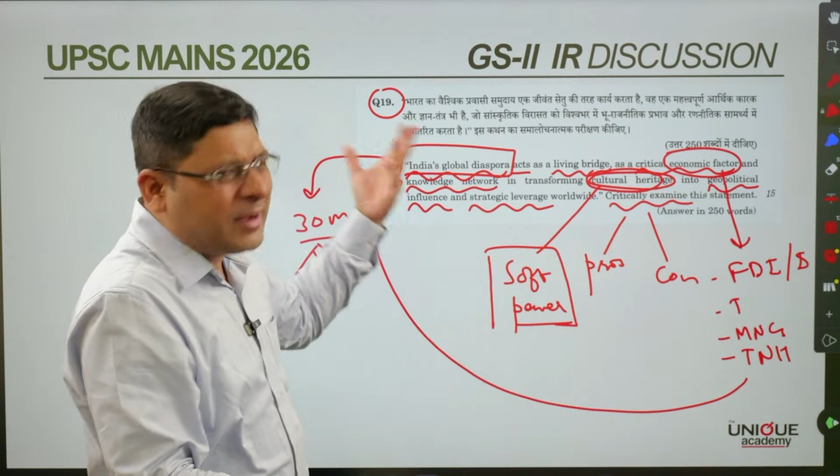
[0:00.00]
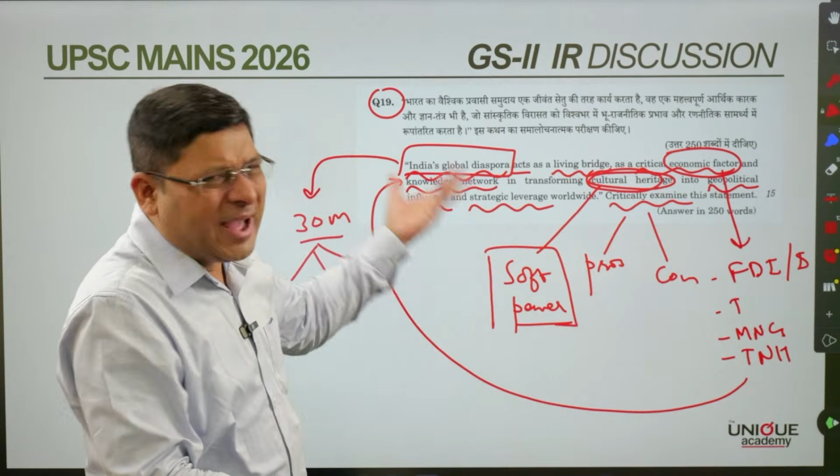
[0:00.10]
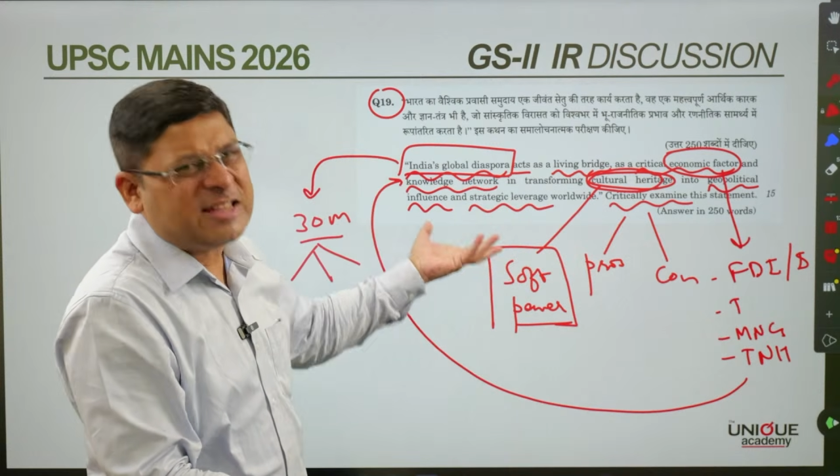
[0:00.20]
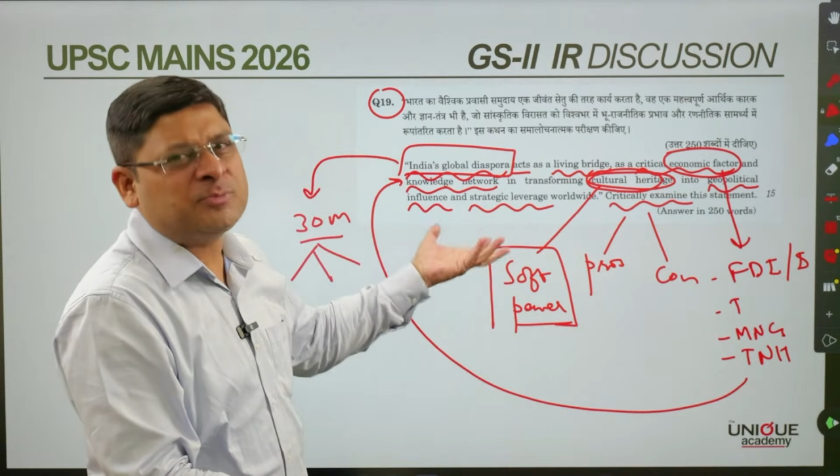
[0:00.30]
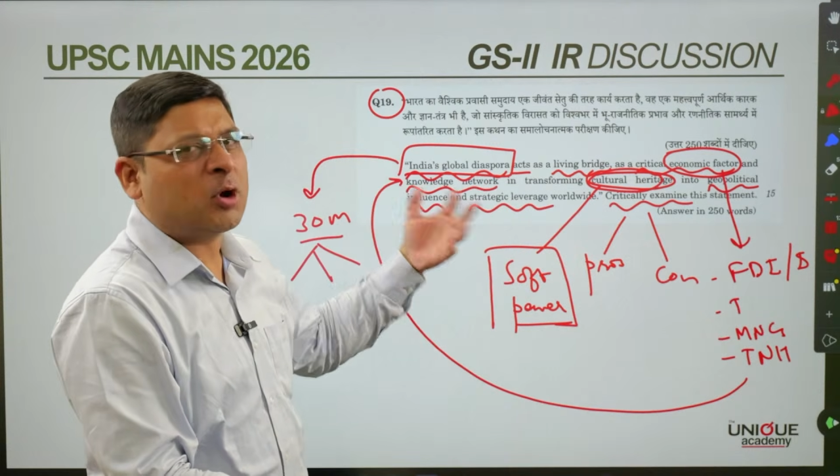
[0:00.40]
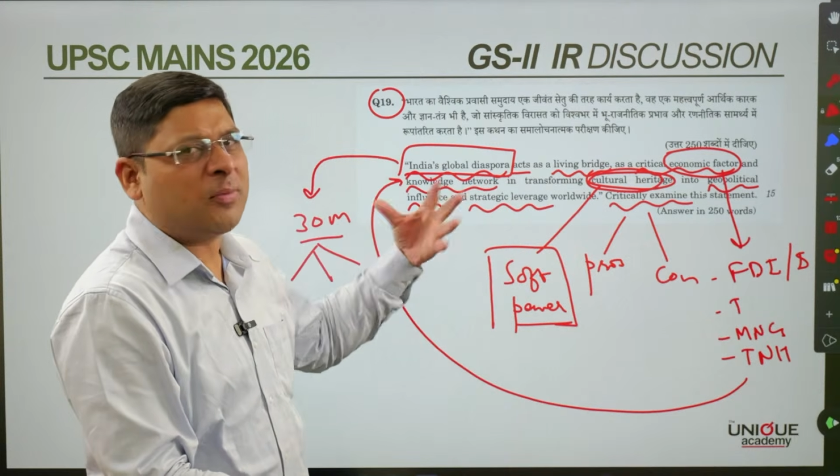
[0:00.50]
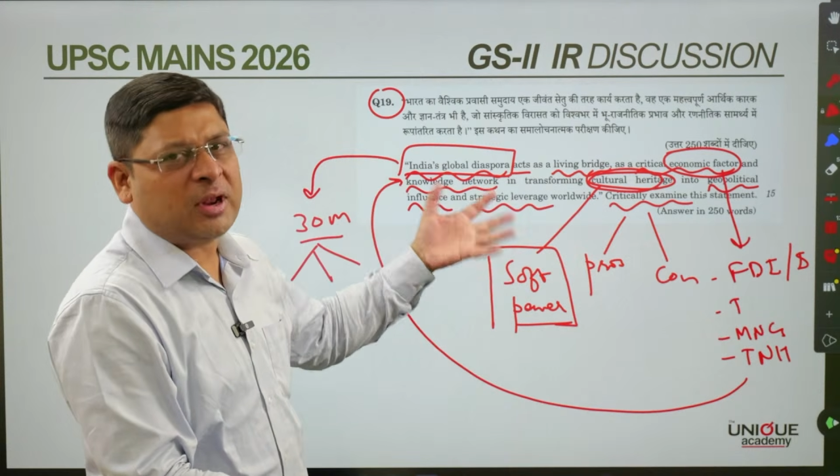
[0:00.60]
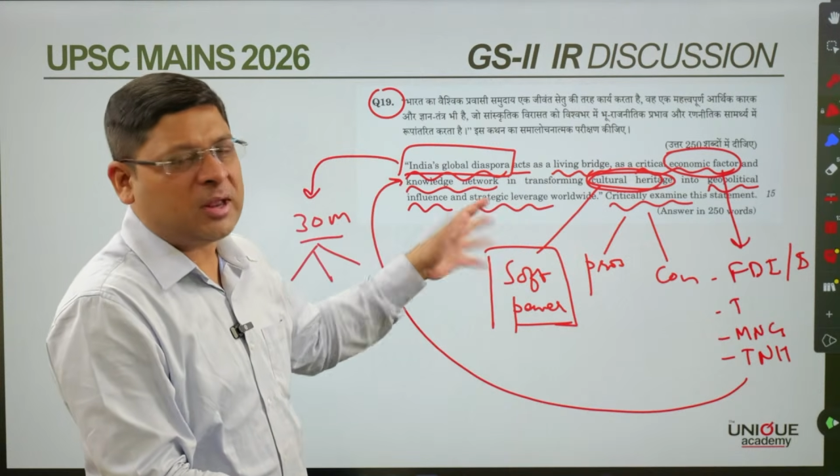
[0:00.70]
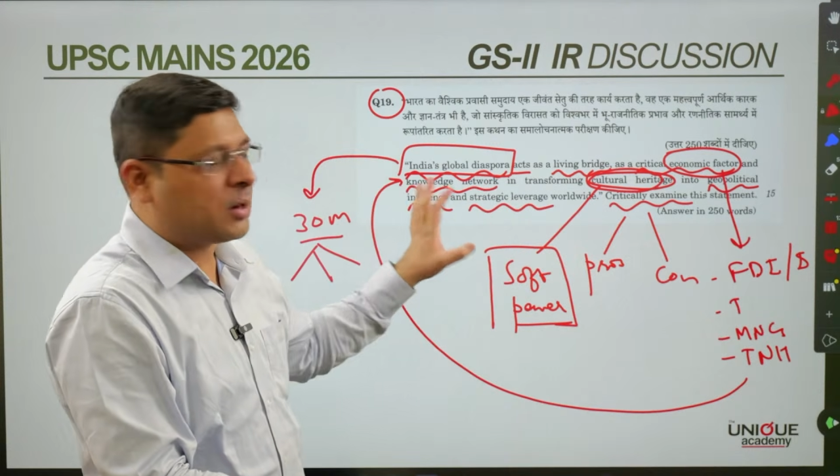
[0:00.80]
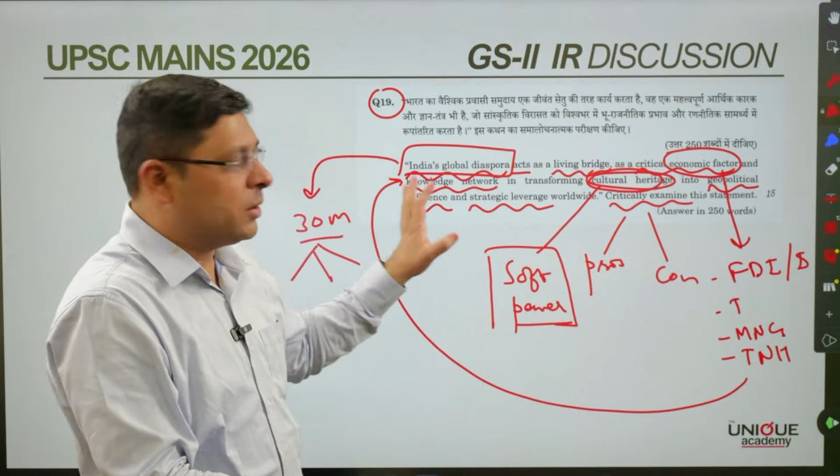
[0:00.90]
diaspora of
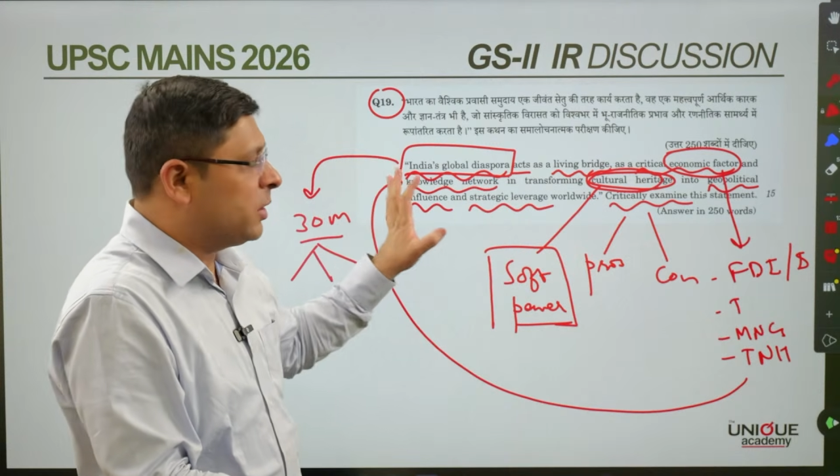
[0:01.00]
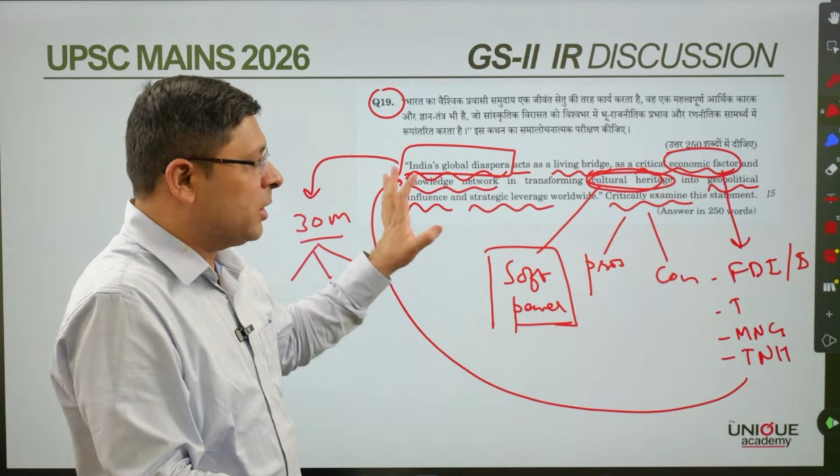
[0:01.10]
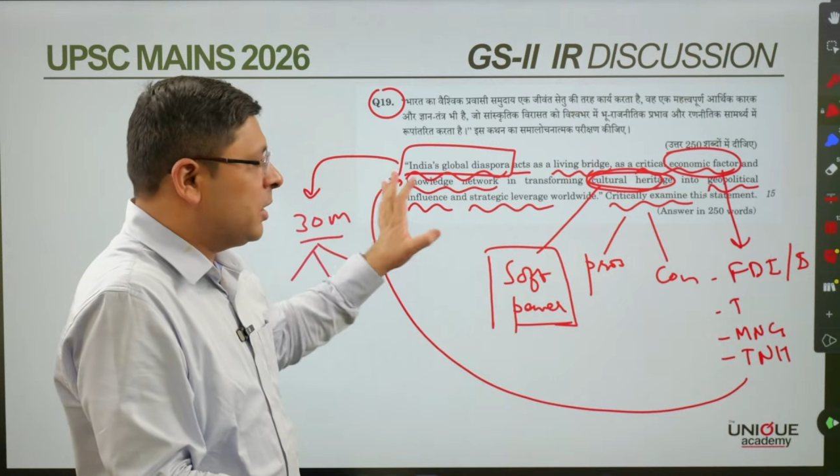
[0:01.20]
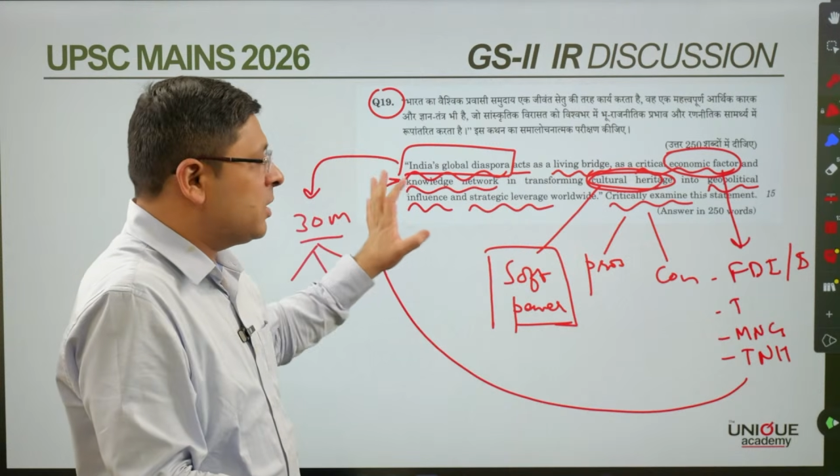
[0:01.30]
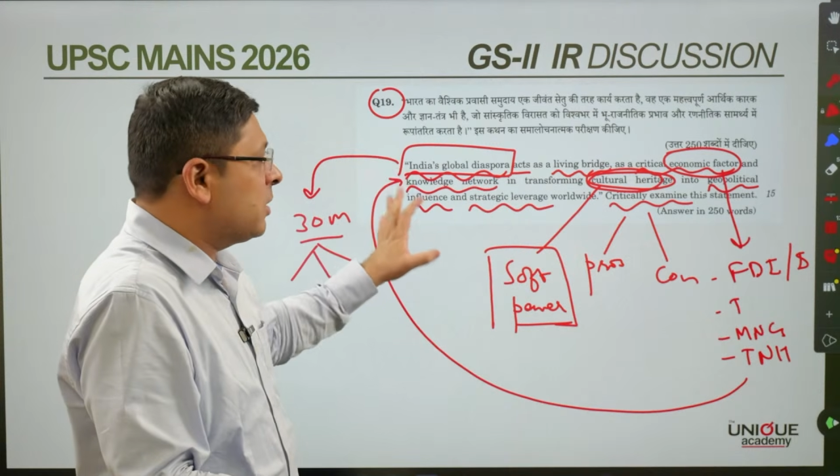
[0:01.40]
any